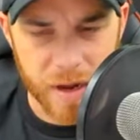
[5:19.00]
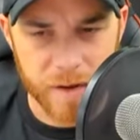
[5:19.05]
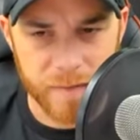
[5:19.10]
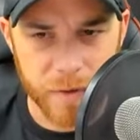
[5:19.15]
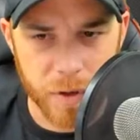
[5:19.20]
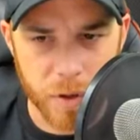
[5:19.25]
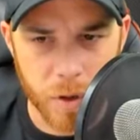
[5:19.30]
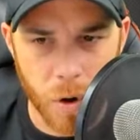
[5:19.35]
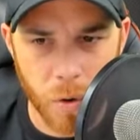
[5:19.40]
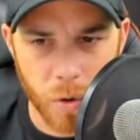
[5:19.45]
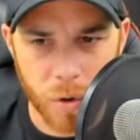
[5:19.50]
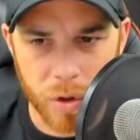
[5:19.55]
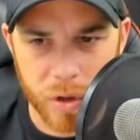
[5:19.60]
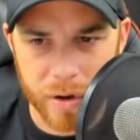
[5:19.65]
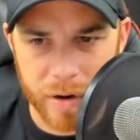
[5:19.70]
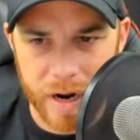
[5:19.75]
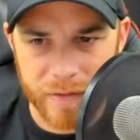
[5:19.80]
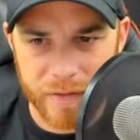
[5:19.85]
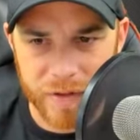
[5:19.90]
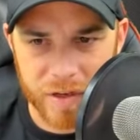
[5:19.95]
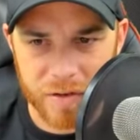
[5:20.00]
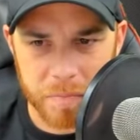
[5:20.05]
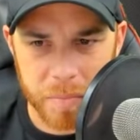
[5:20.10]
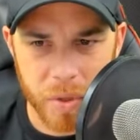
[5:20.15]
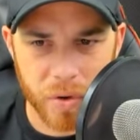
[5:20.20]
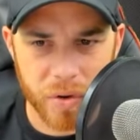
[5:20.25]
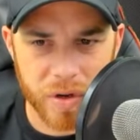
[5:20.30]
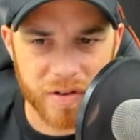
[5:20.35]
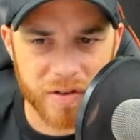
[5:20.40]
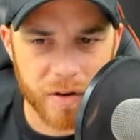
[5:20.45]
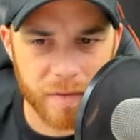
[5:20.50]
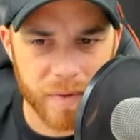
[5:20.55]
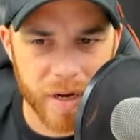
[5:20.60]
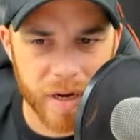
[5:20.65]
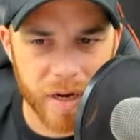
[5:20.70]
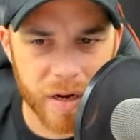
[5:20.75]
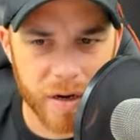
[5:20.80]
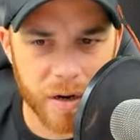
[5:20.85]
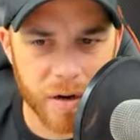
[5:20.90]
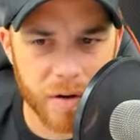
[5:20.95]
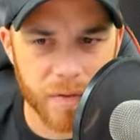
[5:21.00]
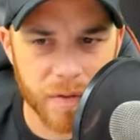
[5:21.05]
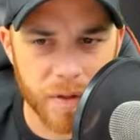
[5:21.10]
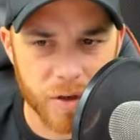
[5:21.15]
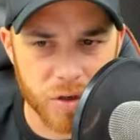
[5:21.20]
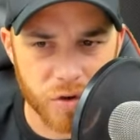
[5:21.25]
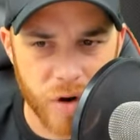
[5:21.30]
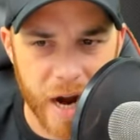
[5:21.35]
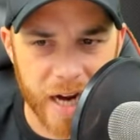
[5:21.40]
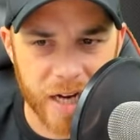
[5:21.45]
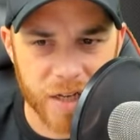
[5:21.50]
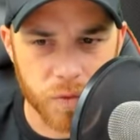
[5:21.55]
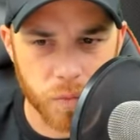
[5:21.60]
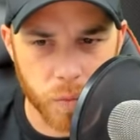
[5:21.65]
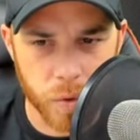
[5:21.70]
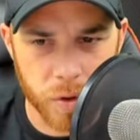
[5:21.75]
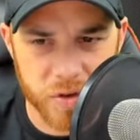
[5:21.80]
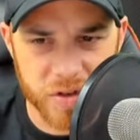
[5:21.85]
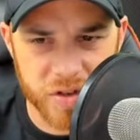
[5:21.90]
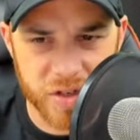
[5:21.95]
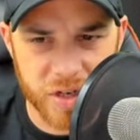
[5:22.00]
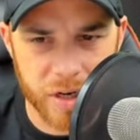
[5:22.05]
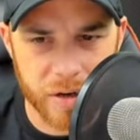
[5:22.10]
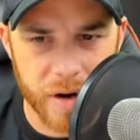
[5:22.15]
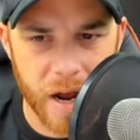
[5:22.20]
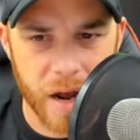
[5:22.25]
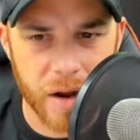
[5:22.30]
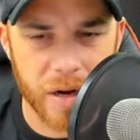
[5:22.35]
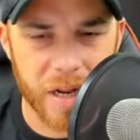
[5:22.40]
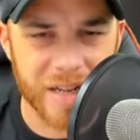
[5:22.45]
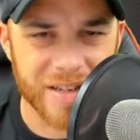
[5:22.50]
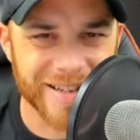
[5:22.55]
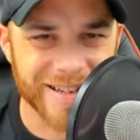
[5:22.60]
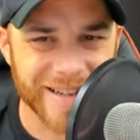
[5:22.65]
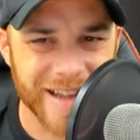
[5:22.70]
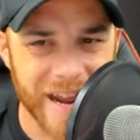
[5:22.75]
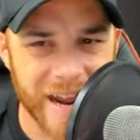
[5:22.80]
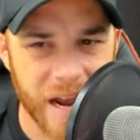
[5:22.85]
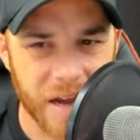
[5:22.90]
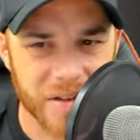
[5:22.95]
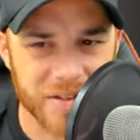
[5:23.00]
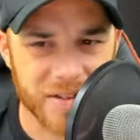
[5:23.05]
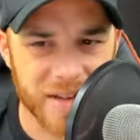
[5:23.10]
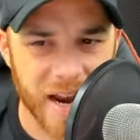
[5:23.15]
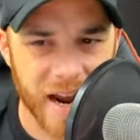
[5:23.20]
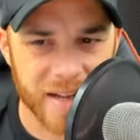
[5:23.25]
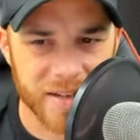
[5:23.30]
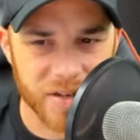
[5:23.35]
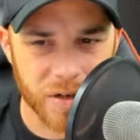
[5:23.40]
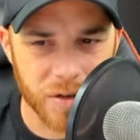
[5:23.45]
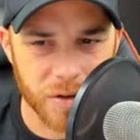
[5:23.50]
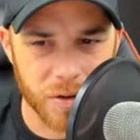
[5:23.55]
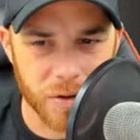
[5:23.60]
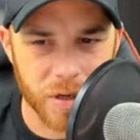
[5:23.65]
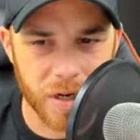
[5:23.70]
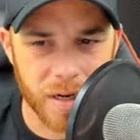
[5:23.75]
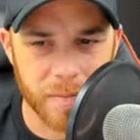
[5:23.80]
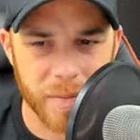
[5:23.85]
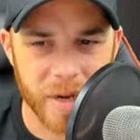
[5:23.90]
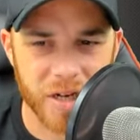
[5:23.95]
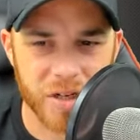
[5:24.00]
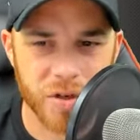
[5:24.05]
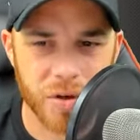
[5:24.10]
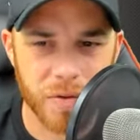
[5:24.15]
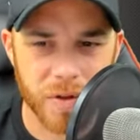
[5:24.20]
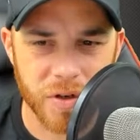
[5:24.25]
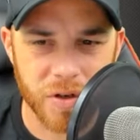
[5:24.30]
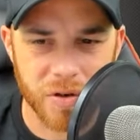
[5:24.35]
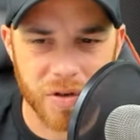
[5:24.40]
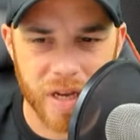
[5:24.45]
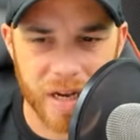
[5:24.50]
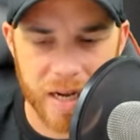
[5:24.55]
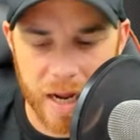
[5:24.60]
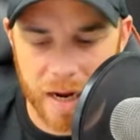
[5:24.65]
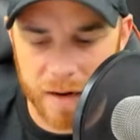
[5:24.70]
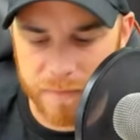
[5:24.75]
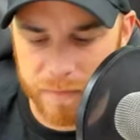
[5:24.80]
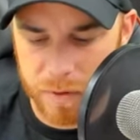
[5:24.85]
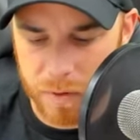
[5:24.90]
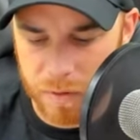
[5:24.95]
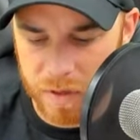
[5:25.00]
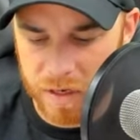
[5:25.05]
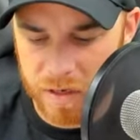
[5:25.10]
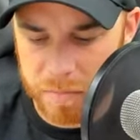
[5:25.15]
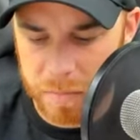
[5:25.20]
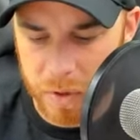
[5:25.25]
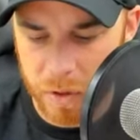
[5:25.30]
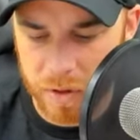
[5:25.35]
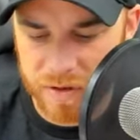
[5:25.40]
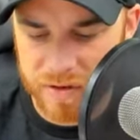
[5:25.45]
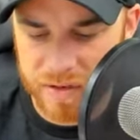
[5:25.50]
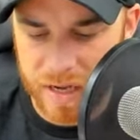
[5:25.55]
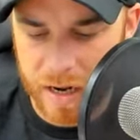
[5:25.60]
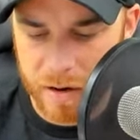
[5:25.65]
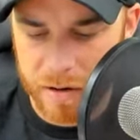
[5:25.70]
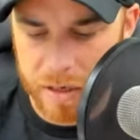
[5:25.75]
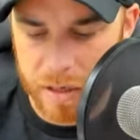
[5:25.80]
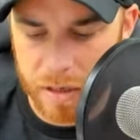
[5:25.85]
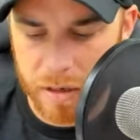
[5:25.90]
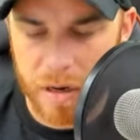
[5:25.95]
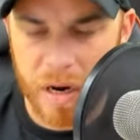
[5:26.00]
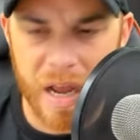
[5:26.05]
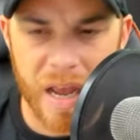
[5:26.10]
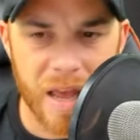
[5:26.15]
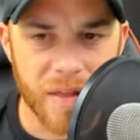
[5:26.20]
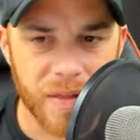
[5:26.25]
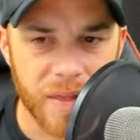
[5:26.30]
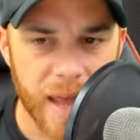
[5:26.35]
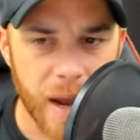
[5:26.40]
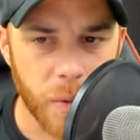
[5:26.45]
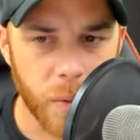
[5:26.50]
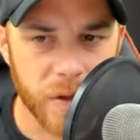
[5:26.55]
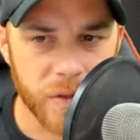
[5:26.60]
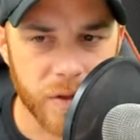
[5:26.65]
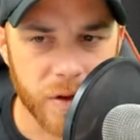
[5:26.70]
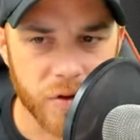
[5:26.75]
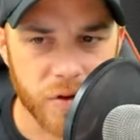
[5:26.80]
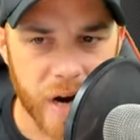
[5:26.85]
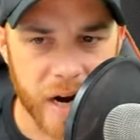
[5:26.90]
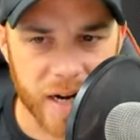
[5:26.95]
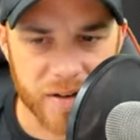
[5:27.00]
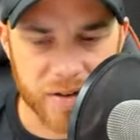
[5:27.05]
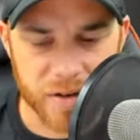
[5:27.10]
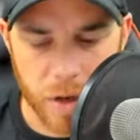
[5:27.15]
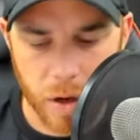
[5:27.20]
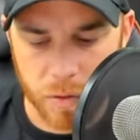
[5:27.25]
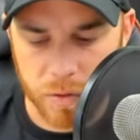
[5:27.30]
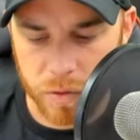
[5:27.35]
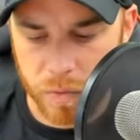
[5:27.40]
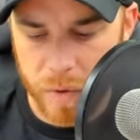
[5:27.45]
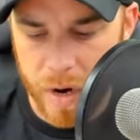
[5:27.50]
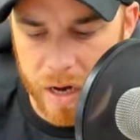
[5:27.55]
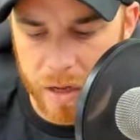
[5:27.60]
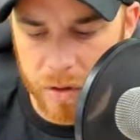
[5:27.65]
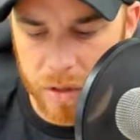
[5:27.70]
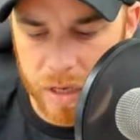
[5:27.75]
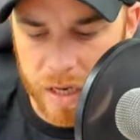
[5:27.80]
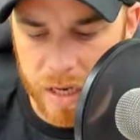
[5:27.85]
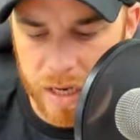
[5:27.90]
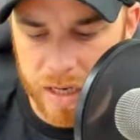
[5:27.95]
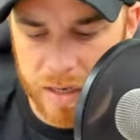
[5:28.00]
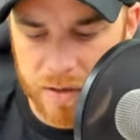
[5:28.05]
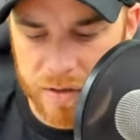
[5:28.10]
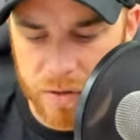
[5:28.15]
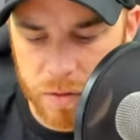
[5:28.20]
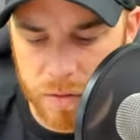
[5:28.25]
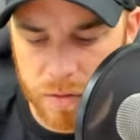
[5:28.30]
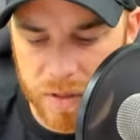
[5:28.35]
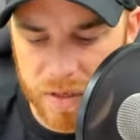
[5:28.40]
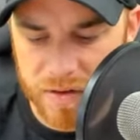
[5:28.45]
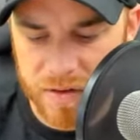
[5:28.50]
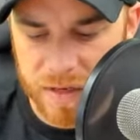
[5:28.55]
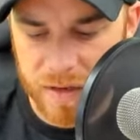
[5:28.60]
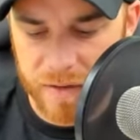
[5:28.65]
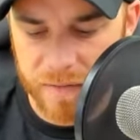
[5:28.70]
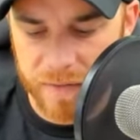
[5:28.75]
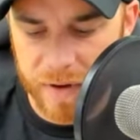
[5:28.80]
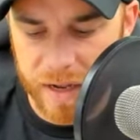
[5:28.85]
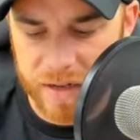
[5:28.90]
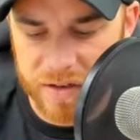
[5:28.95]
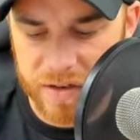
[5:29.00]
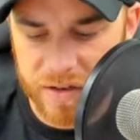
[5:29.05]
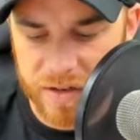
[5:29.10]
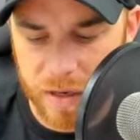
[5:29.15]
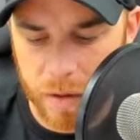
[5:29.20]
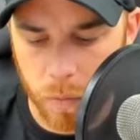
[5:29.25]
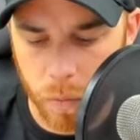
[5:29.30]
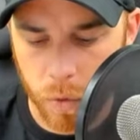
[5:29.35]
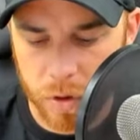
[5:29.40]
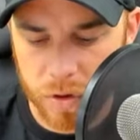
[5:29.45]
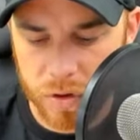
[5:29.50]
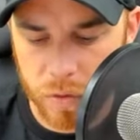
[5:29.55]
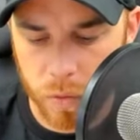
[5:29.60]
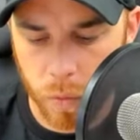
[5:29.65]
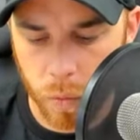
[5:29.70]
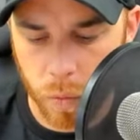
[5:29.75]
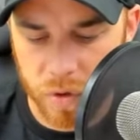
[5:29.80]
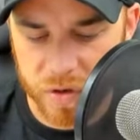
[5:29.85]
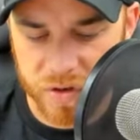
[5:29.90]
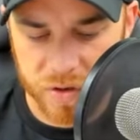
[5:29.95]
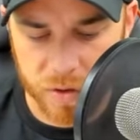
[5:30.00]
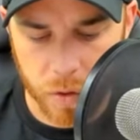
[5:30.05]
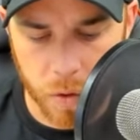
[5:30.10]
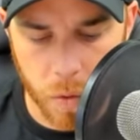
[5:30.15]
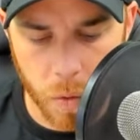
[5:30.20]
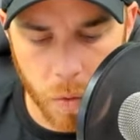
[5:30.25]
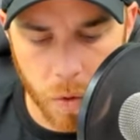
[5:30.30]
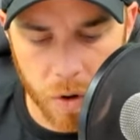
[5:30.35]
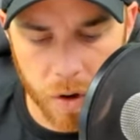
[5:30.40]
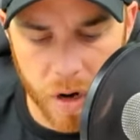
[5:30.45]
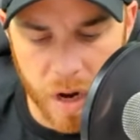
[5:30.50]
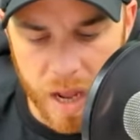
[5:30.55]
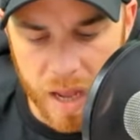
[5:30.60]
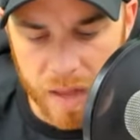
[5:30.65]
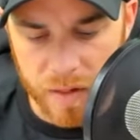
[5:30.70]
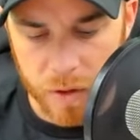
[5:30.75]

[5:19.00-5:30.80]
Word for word: that if you don't clear out these buildings over here, the dragons will steer out and stay outside. So you do need to make sure that you take out a few of these buildings down here. That way way the Dragons go directly into these defenses and work towards the core.